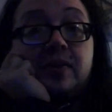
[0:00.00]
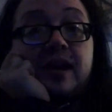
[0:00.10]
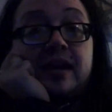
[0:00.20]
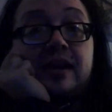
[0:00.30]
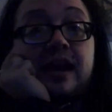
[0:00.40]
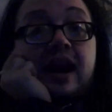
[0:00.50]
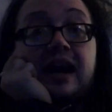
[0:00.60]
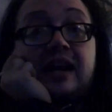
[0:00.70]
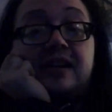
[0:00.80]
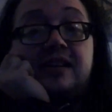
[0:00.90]
when
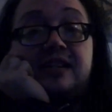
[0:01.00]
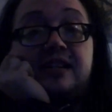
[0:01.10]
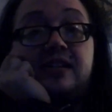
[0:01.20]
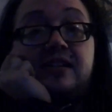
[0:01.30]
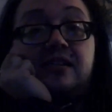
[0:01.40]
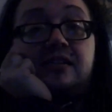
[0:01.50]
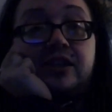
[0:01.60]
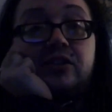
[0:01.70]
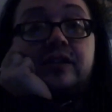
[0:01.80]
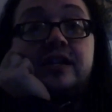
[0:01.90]
I did
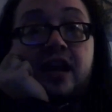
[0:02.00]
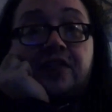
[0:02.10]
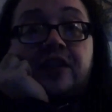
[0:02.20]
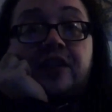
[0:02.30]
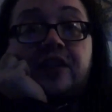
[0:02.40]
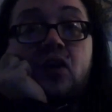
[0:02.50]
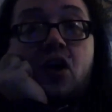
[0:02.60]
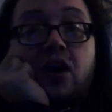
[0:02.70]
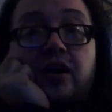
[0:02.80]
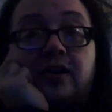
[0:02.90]
literally nothing
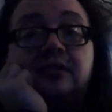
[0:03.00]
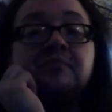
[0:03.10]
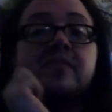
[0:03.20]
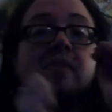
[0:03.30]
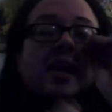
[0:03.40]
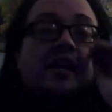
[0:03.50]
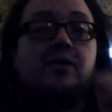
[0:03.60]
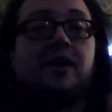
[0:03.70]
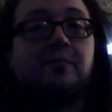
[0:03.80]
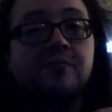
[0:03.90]
wrong.
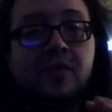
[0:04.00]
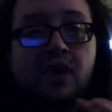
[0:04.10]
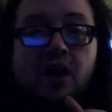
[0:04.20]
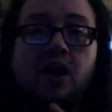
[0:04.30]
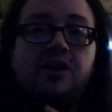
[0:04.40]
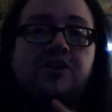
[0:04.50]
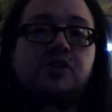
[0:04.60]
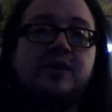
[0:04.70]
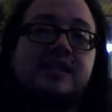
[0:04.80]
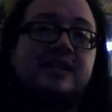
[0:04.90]
Anyway, on the
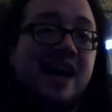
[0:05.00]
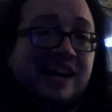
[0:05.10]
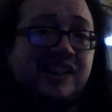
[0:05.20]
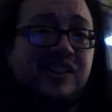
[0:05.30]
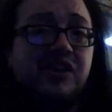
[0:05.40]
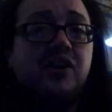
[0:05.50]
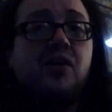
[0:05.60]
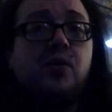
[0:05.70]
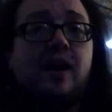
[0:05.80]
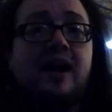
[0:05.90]
29th,
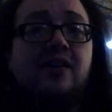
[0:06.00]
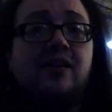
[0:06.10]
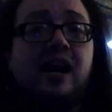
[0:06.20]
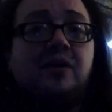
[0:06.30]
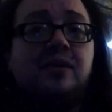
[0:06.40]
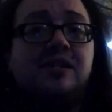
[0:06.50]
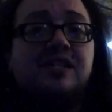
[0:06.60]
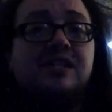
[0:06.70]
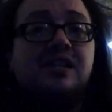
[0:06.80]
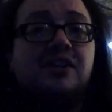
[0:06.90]
while I
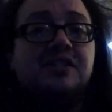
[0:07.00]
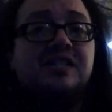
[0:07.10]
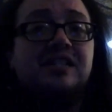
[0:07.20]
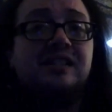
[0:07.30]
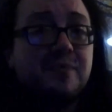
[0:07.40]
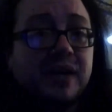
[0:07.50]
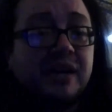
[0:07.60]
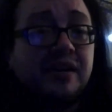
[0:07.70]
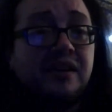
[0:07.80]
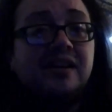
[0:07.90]
was still
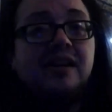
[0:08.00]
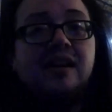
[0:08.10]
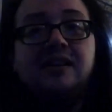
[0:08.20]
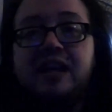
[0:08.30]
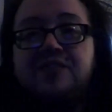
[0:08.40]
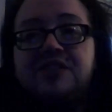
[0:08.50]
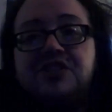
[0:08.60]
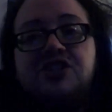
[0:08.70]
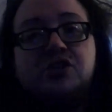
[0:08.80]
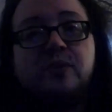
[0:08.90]
sleeping,
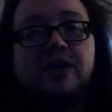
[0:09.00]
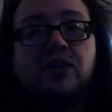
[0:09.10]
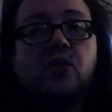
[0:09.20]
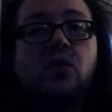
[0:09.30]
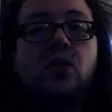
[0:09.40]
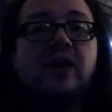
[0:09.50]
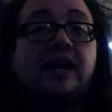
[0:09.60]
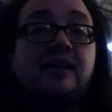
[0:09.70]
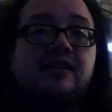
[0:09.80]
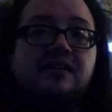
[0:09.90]
leftist Twitter, or
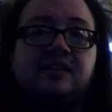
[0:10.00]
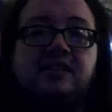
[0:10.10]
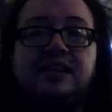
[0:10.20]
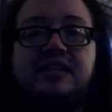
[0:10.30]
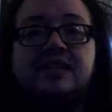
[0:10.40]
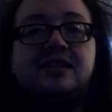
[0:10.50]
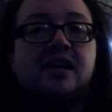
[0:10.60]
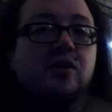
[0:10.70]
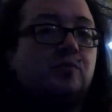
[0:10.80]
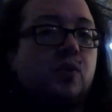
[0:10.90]
at least
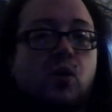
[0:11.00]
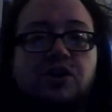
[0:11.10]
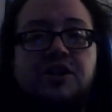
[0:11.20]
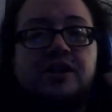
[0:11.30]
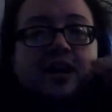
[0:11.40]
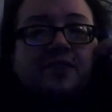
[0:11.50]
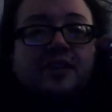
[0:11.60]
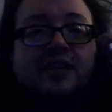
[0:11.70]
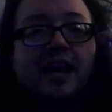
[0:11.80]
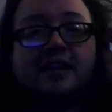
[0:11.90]
the portion of
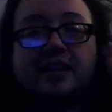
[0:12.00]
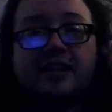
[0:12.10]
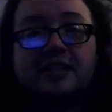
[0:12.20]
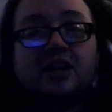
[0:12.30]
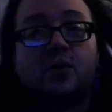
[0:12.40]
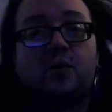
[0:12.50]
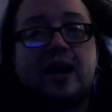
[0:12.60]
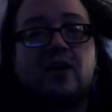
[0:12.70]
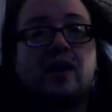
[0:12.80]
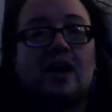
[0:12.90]
it that is
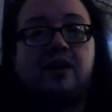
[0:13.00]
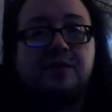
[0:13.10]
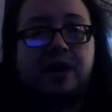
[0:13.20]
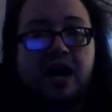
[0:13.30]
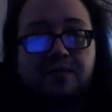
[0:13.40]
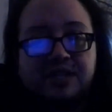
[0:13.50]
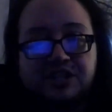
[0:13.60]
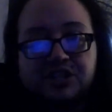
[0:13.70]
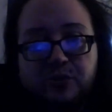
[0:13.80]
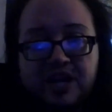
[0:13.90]
aware of the Poppy
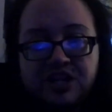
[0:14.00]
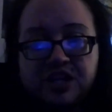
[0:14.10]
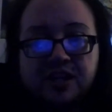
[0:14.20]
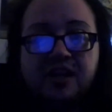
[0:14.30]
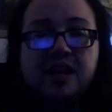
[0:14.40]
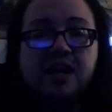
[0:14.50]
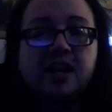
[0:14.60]
situation,